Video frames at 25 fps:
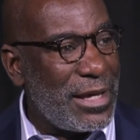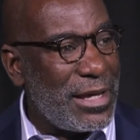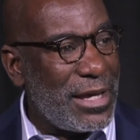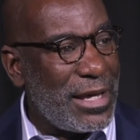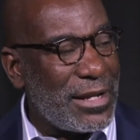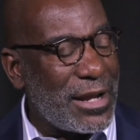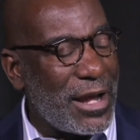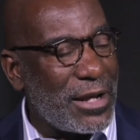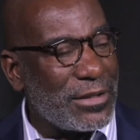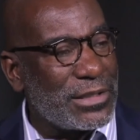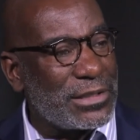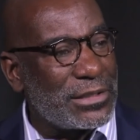
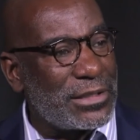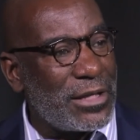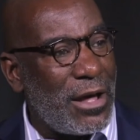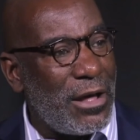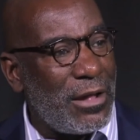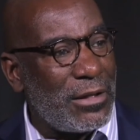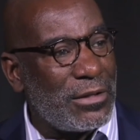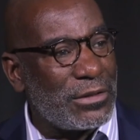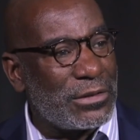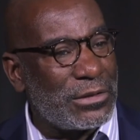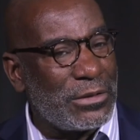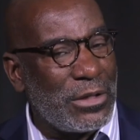in our
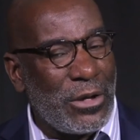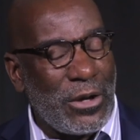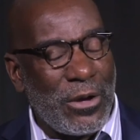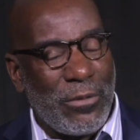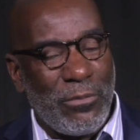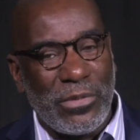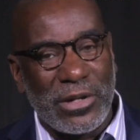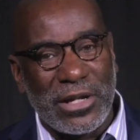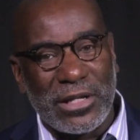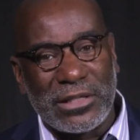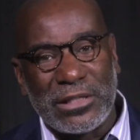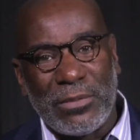scholars,
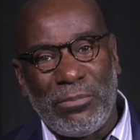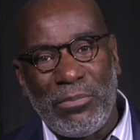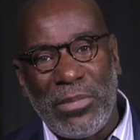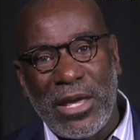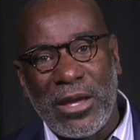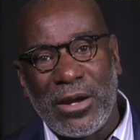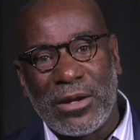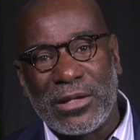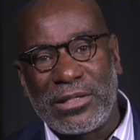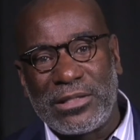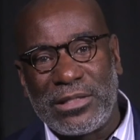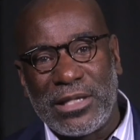but as the
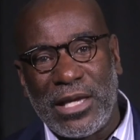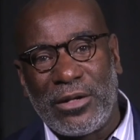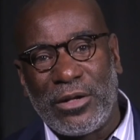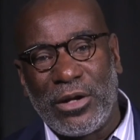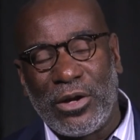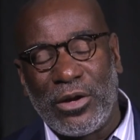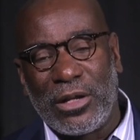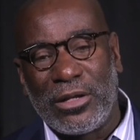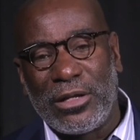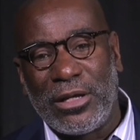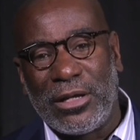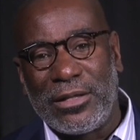mayor said
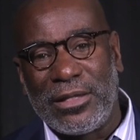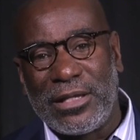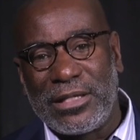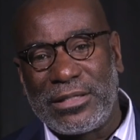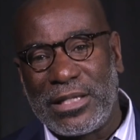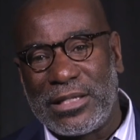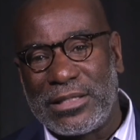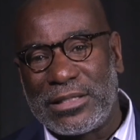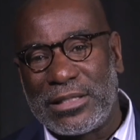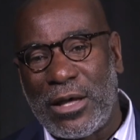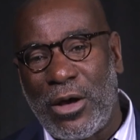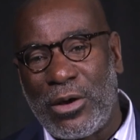earlier,
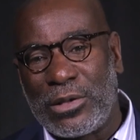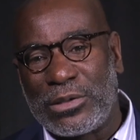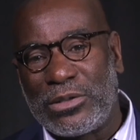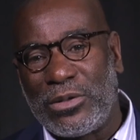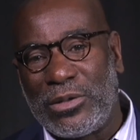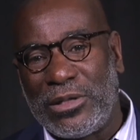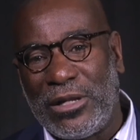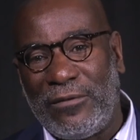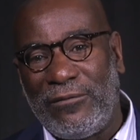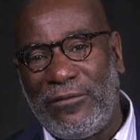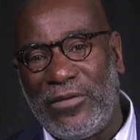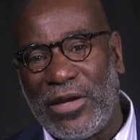this is
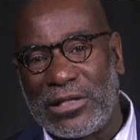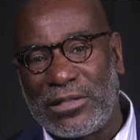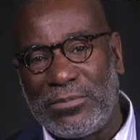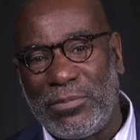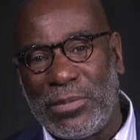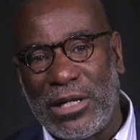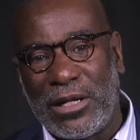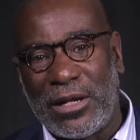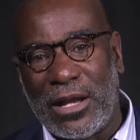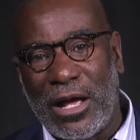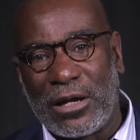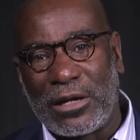also an
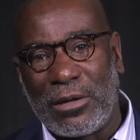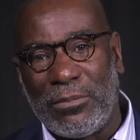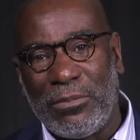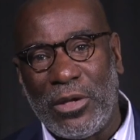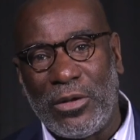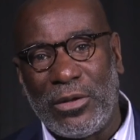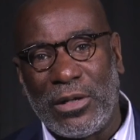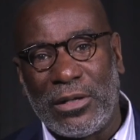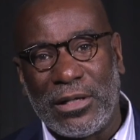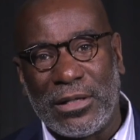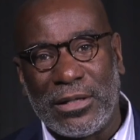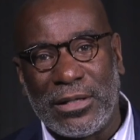investment in our
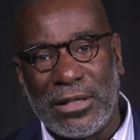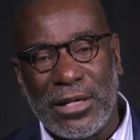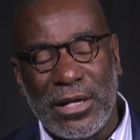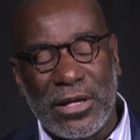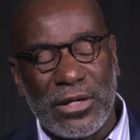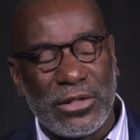community.